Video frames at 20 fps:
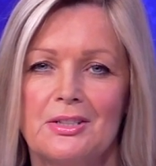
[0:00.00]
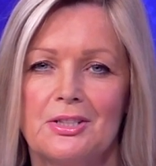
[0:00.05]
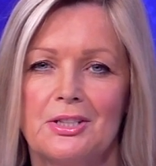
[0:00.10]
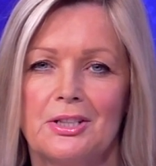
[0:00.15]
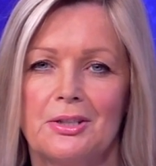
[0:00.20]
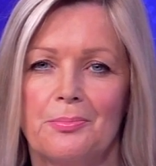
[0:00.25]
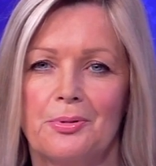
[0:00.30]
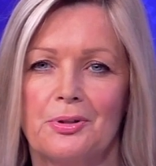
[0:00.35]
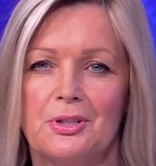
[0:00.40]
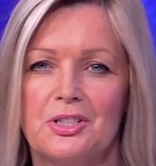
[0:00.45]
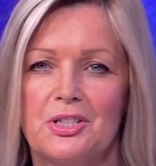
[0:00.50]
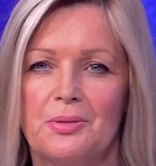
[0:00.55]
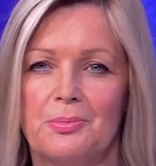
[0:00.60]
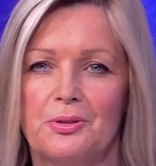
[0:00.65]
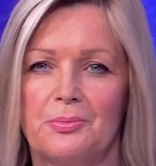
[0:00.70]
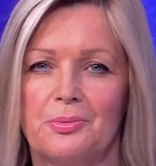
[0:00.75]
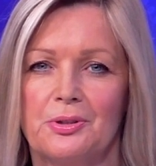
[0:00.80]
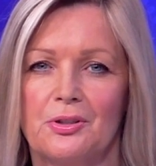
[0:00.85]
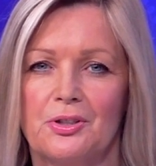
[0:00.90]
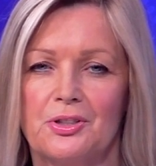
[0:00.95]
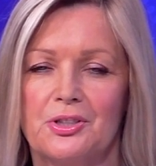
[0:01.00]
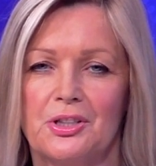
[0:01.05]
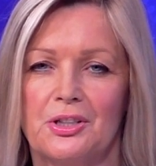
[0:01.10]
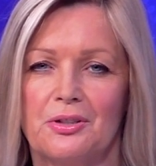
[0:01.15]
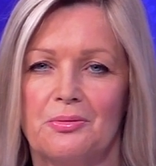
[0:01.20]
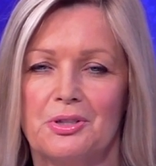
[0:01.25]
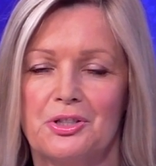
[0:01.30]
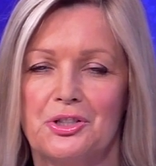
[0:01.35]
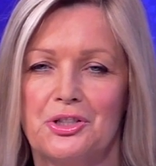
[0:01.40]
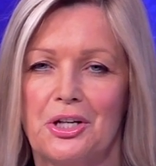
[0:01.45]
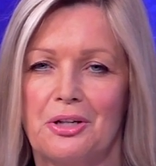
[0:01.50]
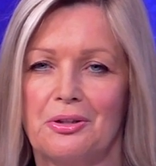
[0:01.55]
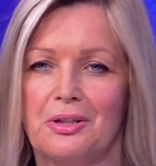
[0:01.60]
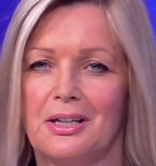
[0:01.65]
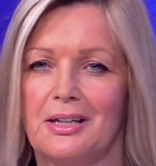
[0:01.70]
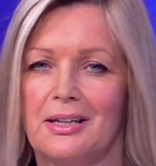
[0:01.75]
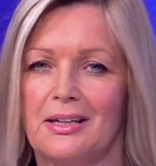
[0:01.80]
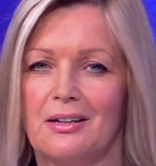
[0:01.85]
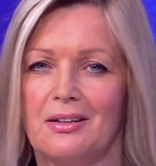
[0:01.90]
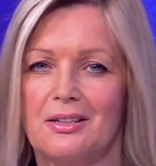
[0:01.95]
Team principal Binotto was
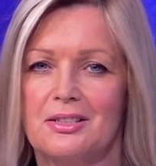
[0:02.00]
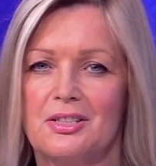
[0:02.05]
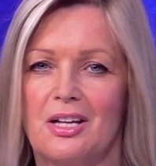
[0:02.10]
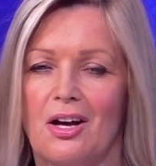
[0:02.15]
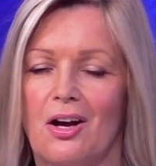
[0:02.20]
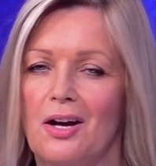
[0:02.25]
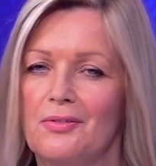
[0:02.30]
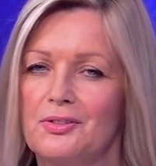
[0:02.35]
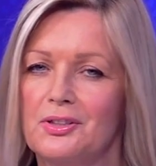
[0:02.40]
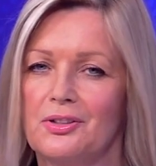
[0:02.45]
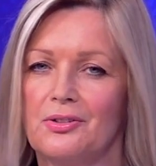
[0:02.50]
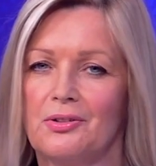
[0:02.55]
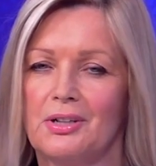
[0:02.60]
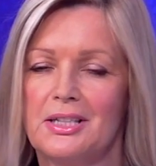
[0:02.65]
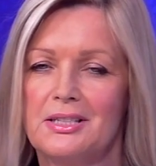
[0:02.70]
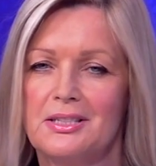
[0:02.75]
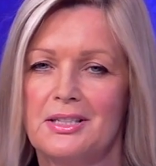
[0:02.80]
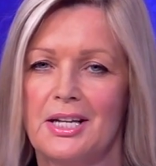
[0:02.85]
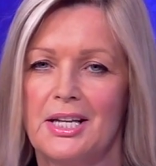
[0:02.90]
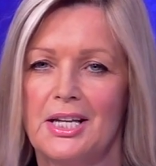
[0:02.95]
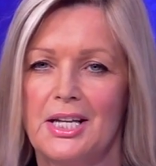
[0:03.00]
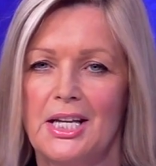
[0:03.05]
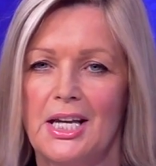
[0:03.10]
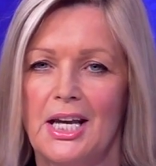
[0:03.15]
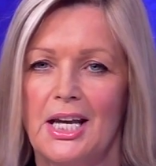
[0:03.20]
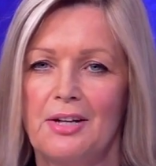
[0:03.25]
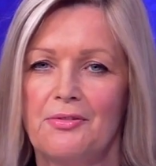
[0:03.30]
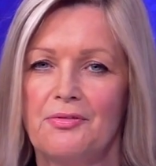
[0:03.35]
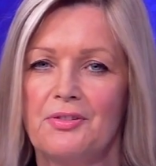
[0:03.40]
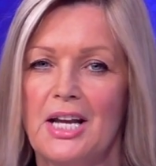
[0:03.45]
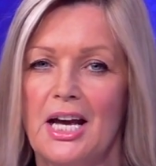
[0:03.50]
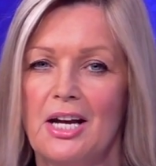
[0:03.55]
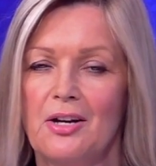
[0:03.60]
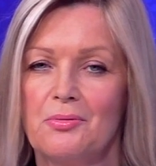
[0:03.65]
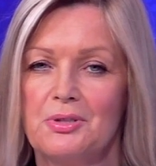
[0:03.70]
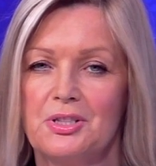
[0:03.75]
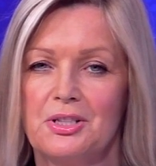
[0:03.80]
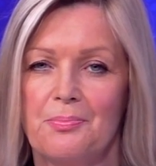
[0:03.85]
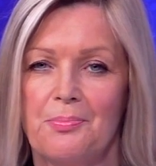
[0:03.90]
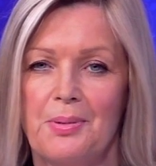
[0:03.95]
jokingly asked after the race if
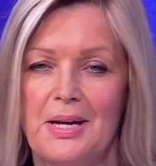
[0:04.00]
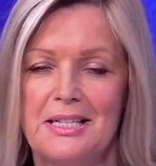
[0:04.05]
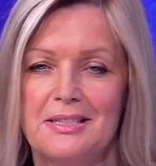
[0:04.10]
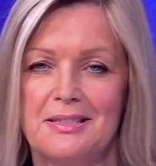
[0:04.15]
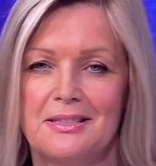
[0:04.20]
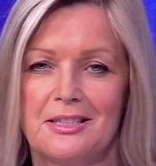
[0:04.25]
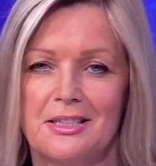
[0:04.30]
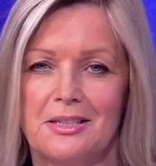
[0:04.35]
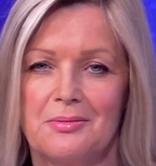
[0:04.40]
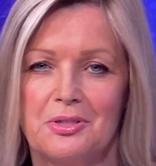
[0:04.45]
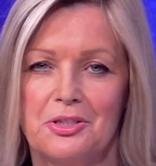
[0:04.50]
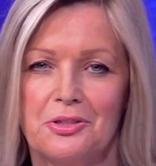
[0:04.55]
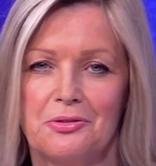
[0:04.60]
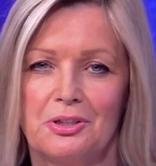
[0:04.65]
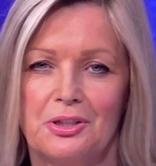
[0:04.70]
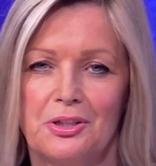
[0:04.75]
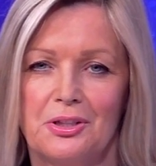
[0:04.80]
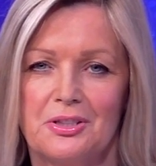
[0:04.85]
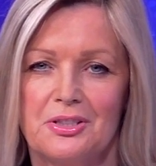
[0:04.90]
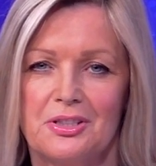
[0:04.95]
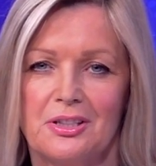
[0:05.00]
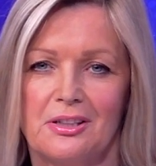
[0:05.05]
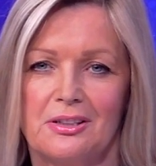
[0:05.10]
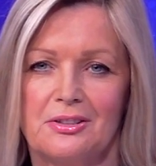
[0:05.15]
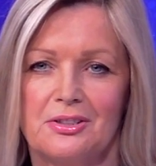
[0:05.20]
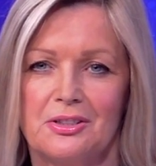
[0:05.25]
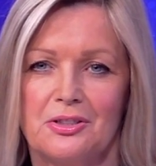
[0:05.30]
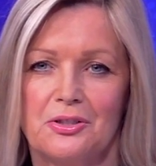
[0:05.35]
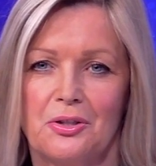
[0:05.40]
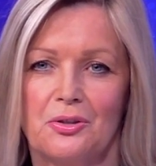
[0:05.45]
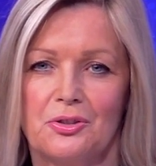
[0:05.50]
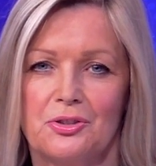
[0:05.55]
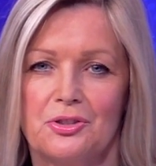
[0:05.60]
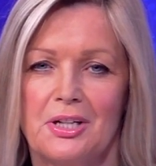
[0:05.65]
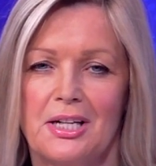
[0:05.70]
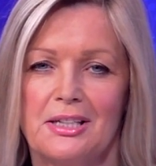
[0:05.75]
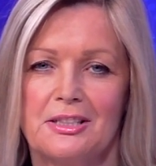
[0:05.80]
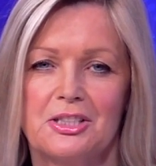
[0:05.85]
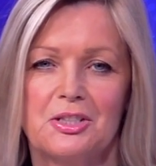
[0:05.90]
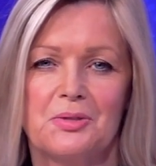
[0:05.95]
now was the best time to renew Sainz's
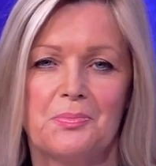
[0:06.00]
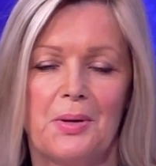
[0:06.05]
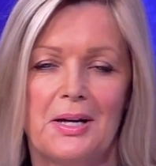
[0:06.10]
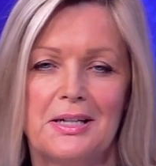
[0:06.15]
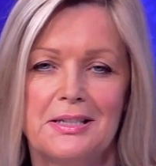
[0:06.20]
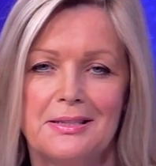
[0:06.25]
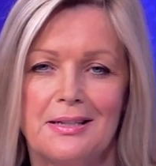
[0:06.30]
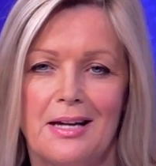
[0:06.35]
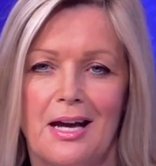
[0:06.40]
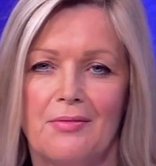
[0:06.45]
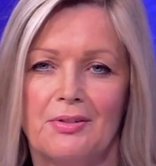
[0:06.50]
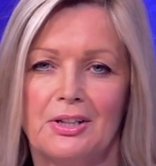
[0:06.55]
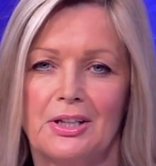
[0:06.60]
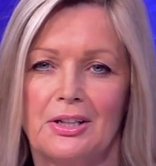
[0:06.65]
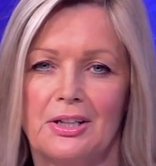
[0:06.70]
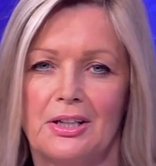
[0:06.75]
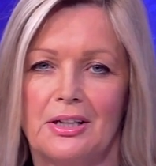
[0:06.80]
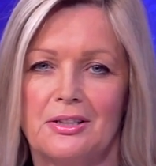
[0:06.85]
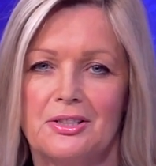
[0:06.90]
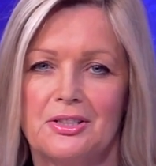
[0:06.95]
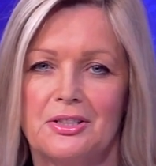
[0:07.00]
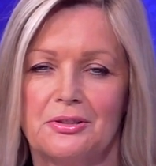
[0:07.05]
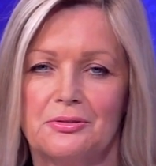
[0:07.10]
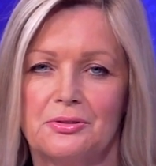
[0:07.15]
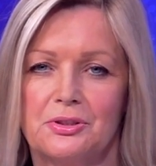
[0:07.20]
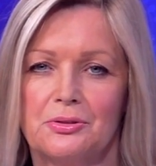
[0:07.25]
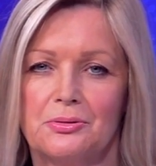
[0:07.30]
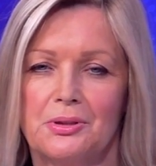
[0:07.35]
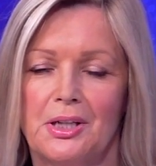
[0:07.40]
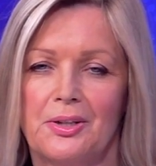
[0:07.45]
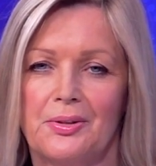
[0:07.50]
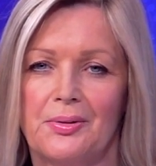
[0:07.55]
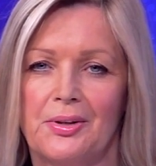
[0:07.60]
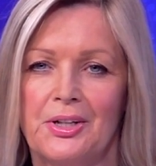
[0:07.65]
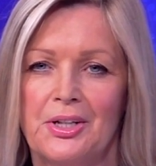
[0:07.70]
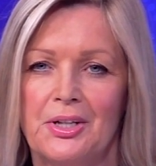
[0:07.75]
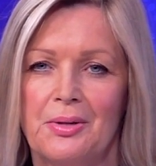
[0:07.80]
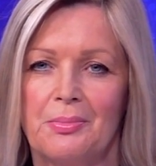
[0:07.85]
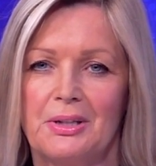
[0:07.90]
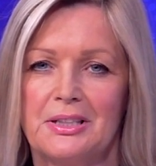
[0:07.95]
contract, despite it having a year still to run.
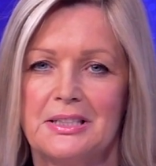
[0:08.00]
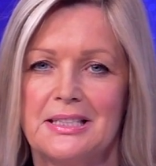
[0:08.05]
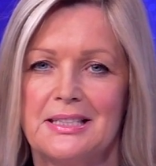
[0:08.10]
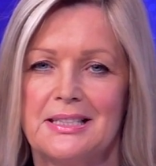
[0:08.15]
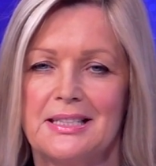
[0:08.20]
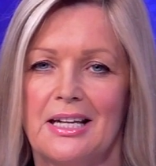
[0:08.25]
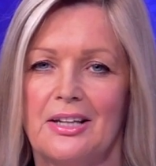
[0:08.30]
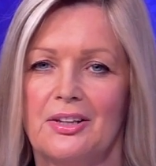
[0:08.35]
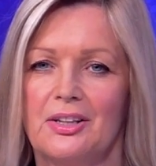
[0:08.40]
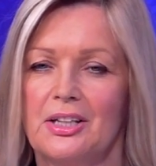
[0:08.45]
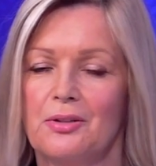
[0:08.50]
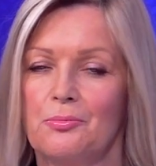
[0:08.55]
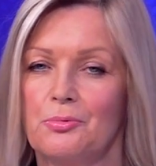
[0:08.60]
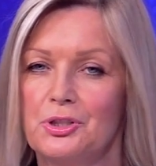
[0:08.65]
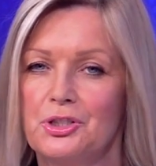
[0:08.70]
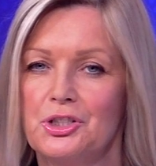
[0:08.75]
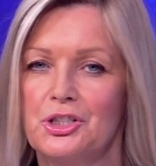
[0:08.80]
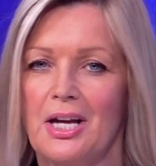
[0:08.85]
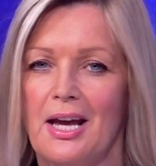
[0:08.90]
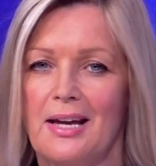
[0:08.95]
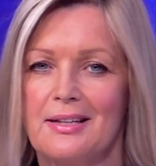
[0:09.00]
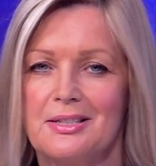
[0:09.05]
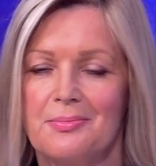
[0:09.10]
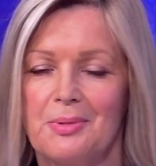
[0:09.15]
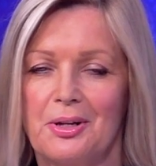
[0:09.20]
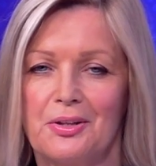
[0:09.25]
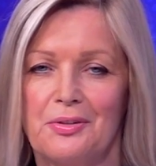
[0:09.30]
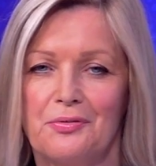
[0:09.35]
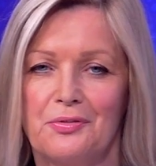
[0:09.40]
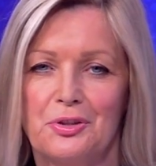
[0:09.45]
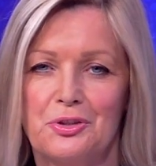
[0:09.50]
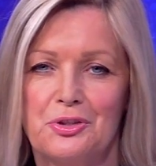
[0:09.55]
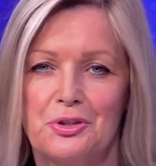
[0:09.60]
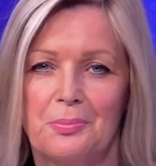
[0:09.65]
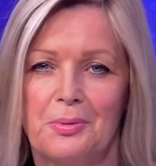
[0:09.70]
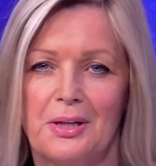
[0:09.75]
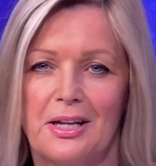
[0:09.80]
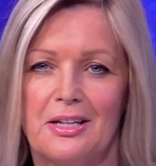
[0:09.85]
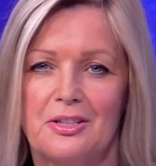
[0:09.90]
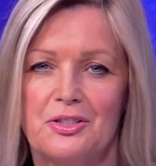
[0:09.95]
But he said they would chat about the
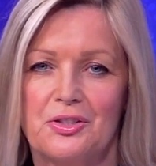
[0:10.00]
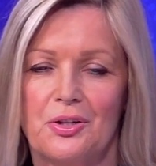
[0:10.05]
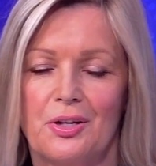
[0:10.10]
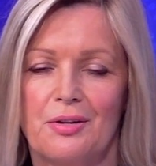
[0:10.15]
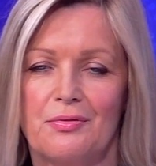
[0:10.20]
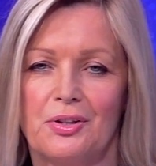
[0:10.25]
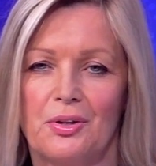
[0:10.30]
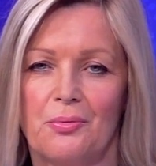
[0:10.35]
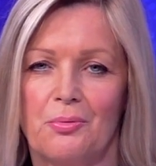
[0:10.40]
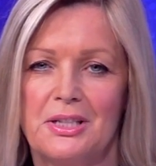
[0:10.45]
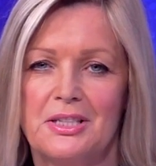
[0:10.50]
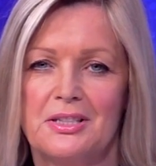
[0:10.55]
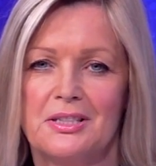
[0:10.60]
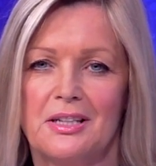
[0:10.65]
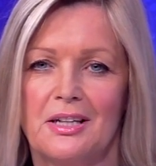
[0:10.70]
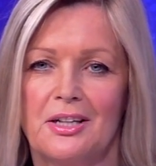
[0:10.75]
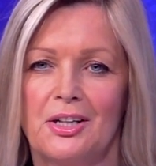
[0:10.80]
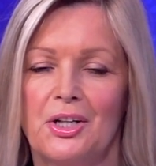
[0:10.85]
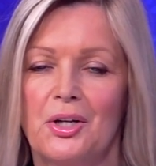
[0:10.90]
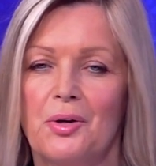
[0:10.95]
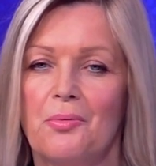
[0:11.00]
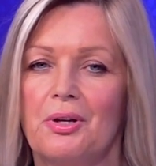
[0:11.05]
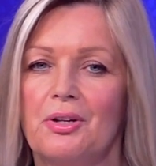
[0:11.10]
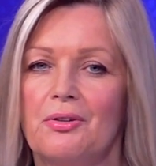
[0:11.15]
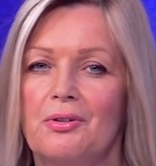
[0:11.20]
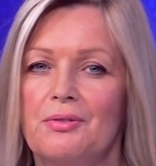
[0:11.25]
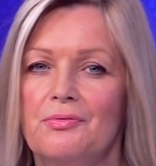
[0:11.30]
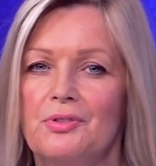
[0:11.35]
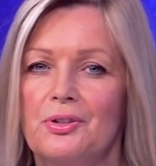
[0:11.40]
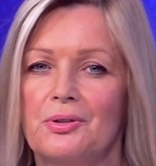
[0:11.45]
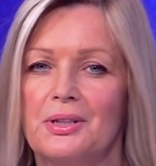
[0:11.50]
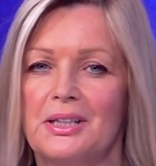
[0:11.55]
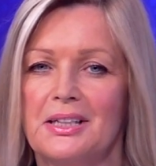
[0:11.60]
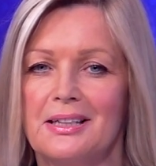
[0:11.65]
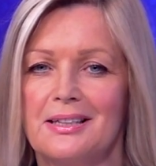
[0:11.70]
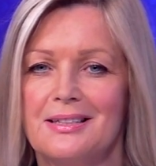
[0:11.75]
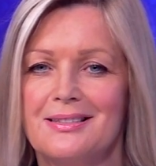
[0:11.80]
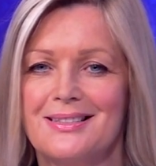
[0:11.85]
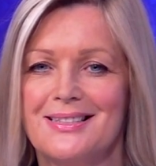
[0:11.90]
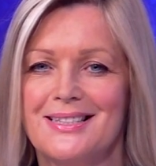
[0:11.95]
future plans over the winter when
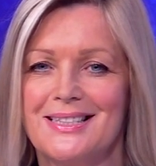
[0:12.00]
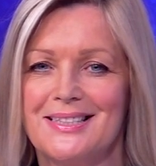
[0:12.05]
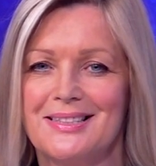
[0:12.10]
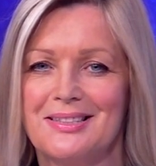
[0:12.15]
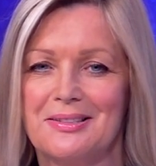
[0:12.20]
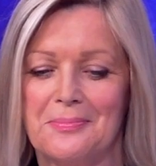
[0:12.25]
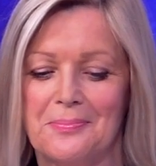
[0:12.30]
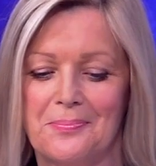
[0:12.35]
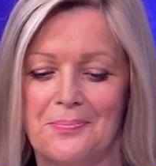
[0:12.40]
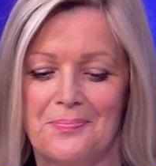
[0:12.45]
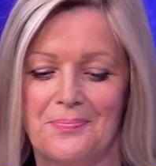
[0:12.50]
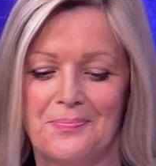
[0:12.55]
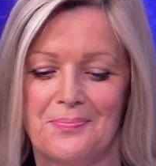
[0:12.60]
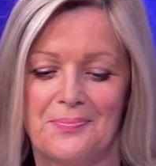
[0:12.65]
reviewing his season.